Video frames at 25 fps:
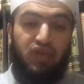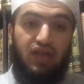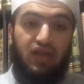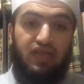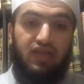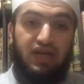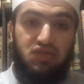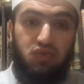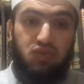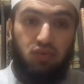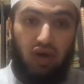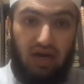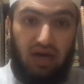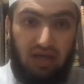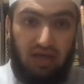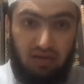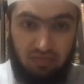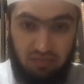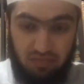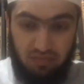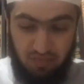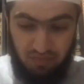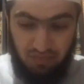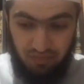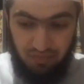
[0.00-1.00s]
That's
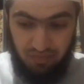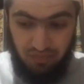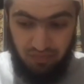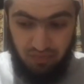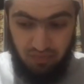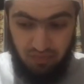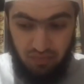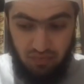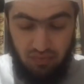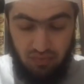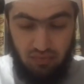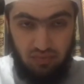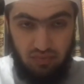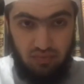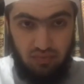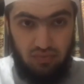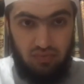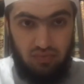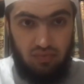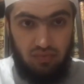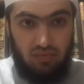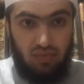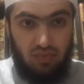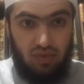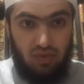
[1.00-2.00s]
why,
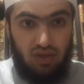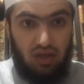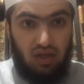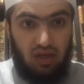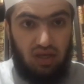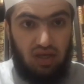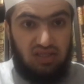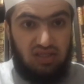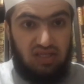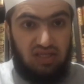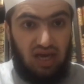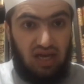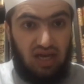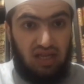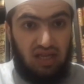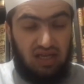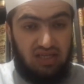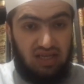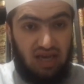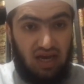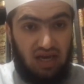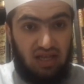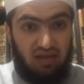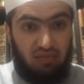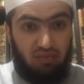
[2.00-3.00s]
inshallah
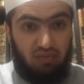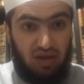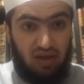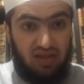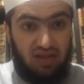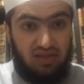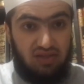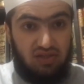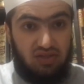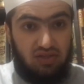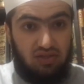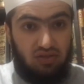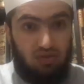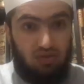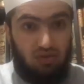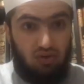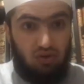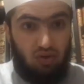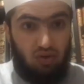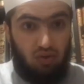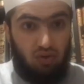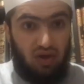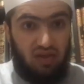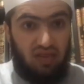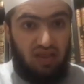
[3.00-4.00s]
ta'ala, the brothers
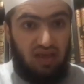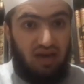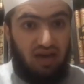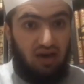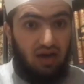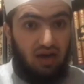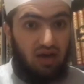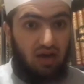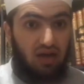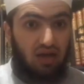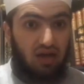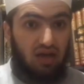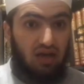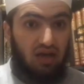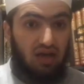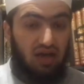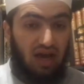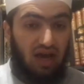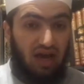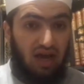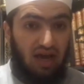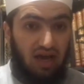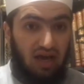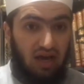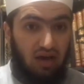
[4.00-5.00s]
who are there
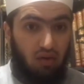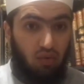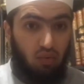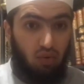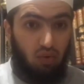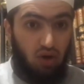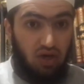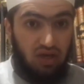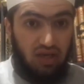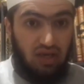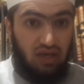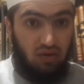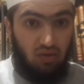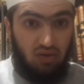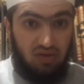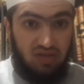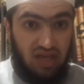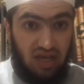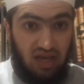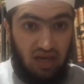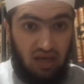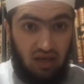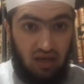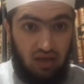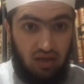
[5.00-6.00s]
uh, working all
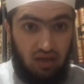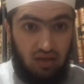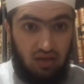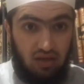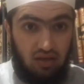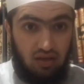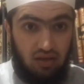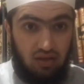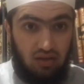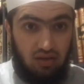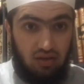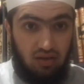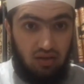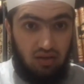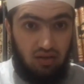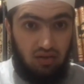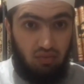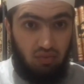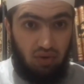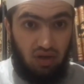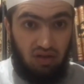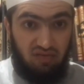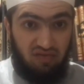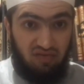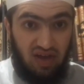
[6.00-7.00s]
day
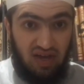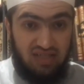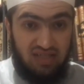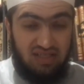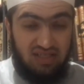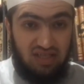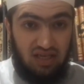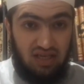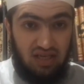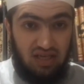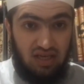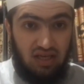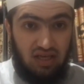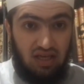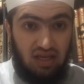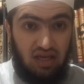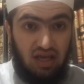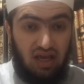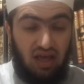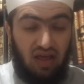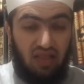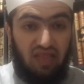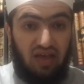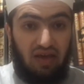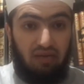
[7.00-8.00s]
while fasting,
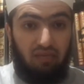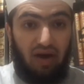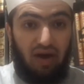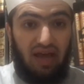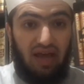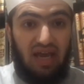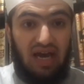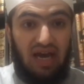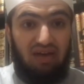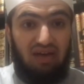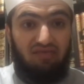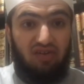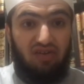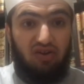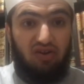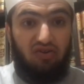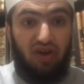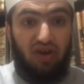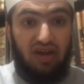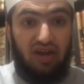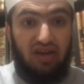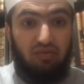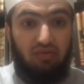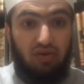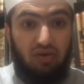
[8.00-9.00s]
they might have a
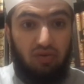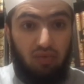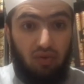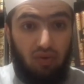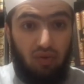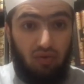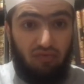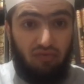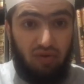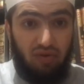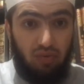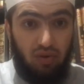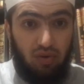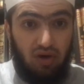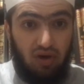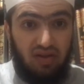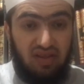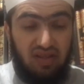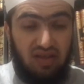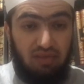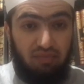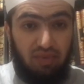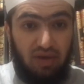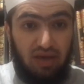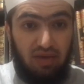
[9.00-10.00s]
greater reward
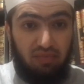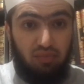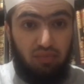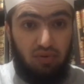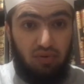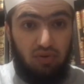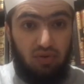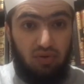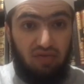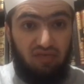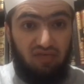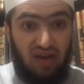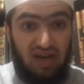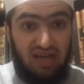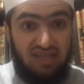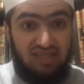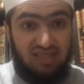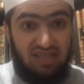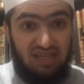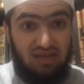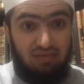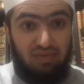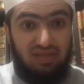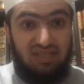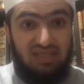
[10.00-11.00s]
than the people who are
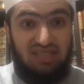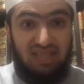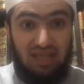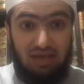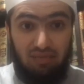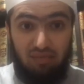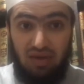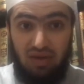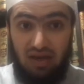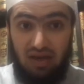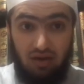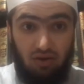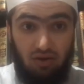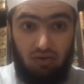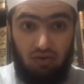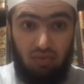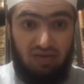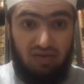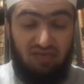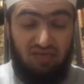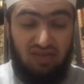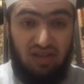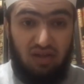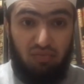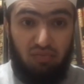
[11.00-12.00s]
fasting but sleeping at home,
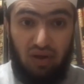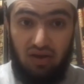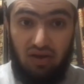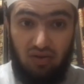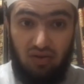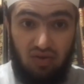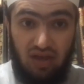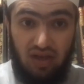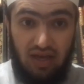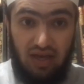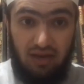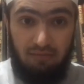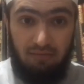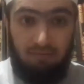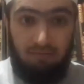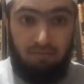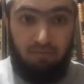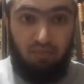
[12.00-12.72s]
even if they're praying all night.